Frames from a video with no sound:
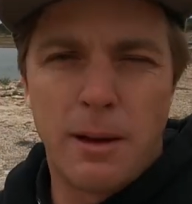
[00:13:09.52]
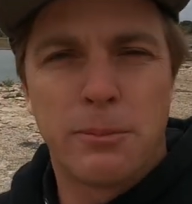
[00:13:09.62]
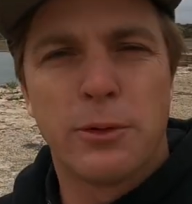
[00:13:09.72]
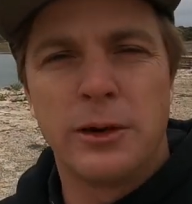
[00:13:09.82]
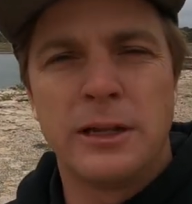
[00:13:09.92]
a
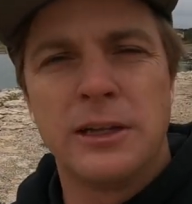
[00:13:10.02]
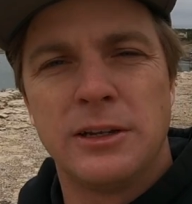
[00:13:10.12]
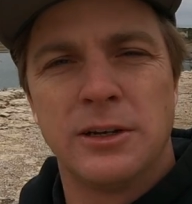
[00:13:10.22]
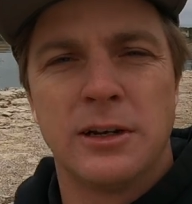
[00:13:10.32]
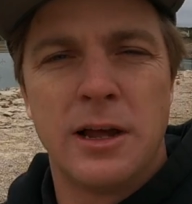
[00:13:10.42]
pretty
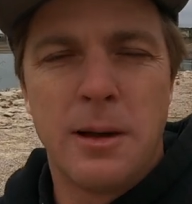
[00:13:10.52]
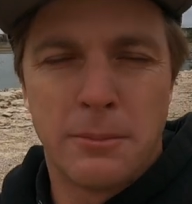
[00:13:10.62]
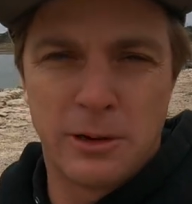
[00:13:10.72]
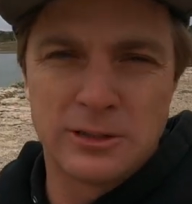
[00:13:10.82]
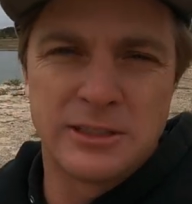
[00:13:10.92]
good
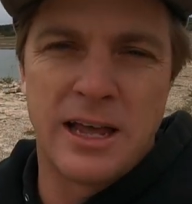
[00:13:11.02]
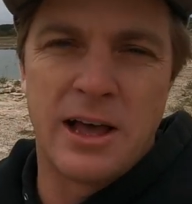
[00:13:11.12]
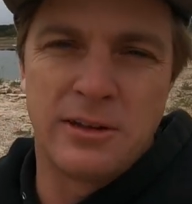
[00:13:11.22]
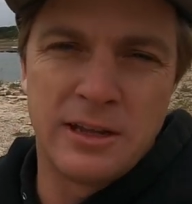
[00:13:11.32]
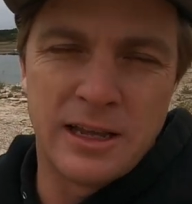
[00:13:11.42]

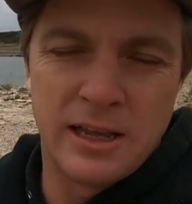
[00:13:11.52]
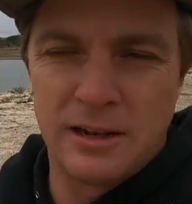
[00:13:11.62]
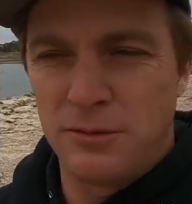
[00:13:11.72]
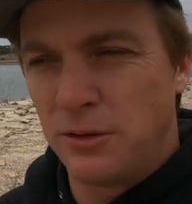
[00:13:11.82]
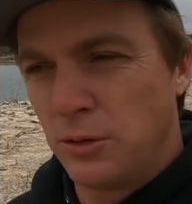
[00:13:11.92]
personality. And
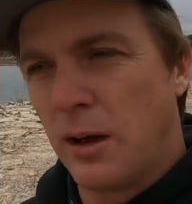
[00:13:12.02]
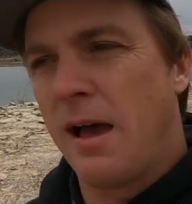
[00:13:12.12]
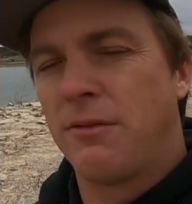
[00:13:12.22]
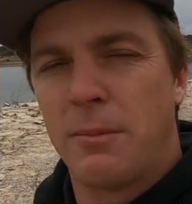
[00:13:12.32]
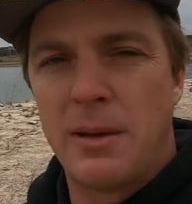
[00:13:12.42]
if you do
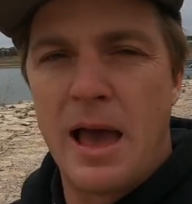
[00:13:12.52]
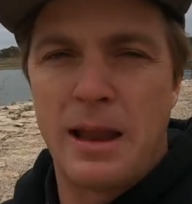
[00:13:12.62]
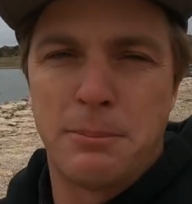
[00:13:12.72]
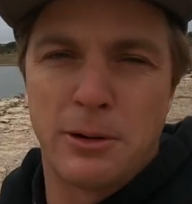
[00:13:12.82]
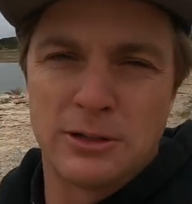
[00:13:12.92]
have a
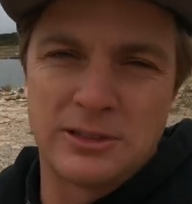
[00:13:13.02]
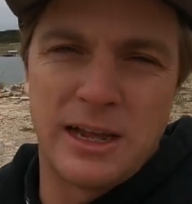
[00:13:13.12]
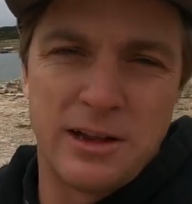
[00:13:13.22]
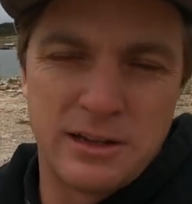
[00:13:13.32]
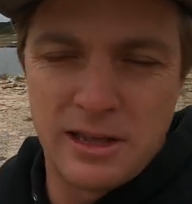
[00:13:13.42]
bad
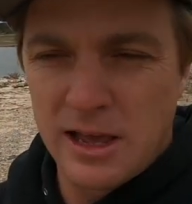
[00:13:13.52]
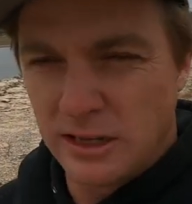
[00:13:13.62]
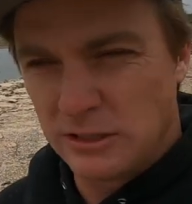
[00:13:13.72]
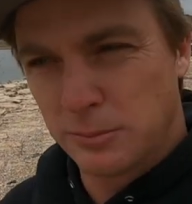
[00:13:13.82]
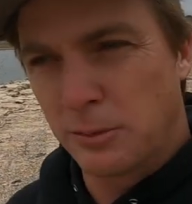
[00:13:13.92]
personality,
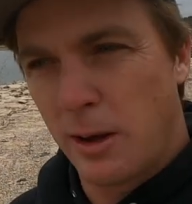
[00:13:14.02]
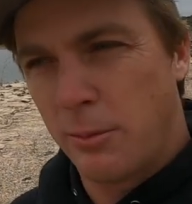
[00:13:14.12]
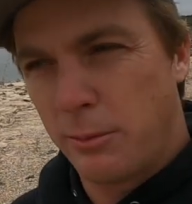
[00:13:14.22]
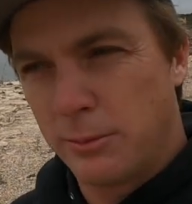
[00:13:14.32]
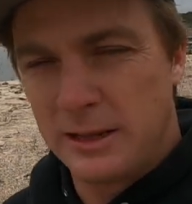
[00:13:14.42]
you should
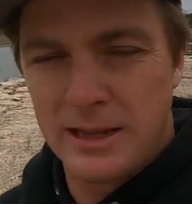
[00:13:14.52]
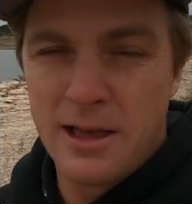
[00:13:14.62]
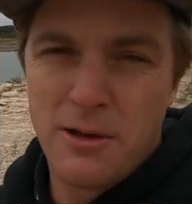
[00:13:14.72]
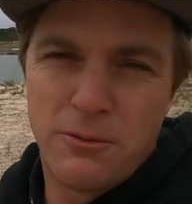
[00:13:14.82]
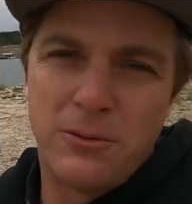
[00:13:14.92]
probably
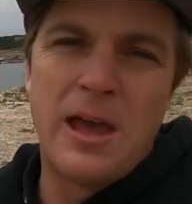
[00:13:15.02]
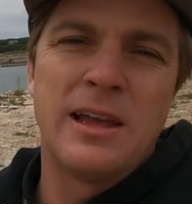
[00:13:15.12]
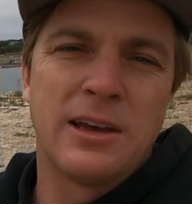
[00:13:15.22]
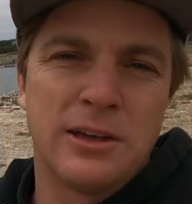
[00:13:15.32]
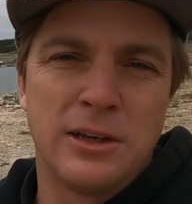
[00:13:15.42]

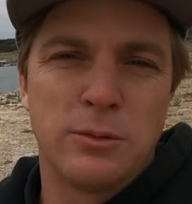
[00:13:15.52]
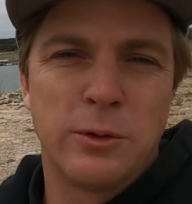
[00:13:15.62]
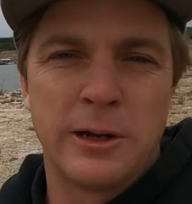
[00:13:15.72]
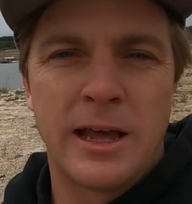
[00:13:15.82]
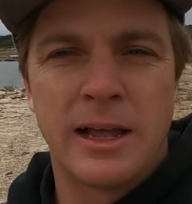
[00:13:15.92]
fake a good
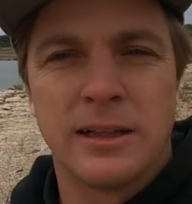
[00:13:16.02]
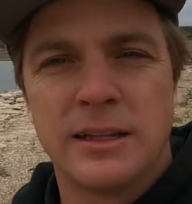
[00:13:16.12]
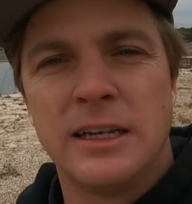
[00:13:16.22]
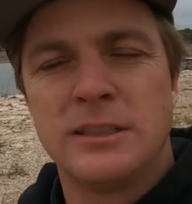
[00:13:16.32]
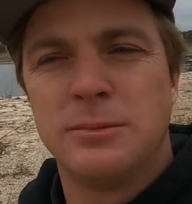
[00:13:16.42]
one at
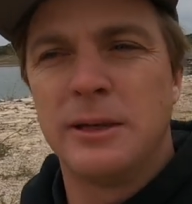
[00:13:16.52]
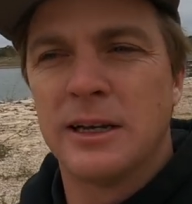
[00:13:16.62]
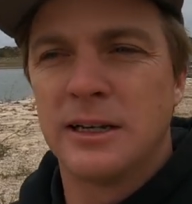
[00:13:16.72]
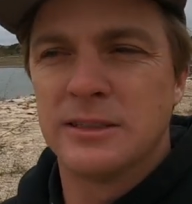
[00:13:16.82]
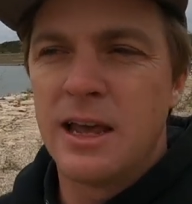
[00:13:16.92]
least,
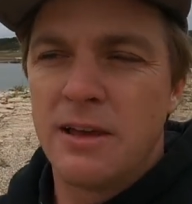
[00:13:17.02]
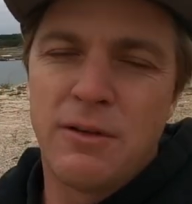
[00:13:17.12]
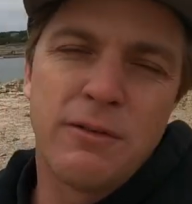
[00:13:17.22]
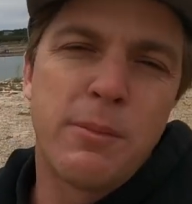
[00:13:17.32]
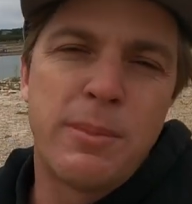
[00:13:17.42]
because if
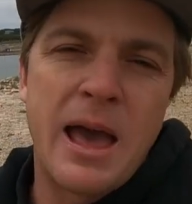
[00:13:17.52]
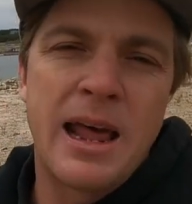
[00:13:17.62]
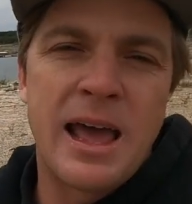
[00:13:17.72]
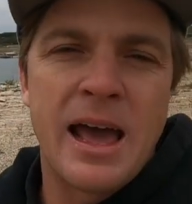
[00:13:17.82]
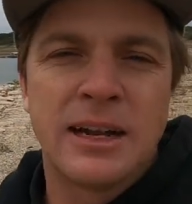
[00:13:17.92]
you have a
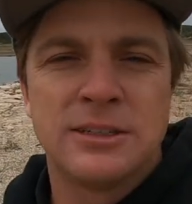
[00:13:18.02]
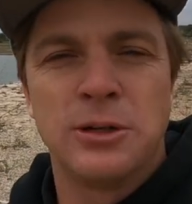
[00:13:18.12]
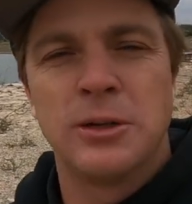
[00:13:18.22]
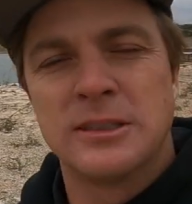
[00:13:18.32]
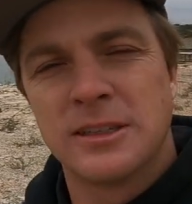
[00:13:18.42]
bad
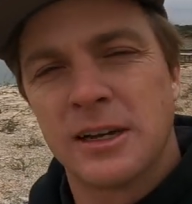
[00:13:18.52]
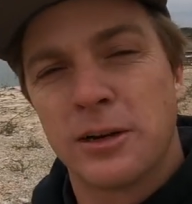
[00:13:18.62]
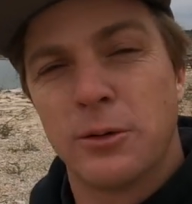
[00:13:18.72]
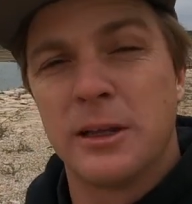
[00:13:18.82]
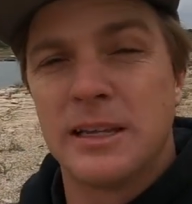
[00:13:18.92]
attitude, it's not
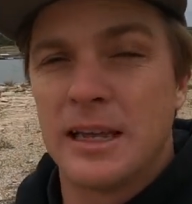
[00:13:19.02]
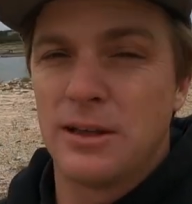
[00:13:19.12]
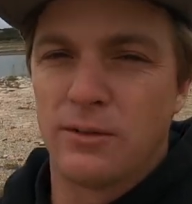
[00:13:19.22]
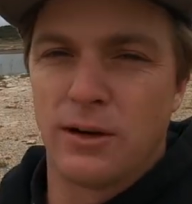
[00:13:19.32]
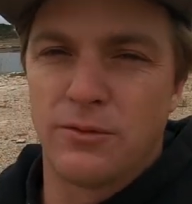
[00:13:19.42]
gonna really get
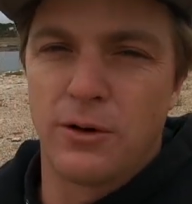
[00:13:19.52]
you very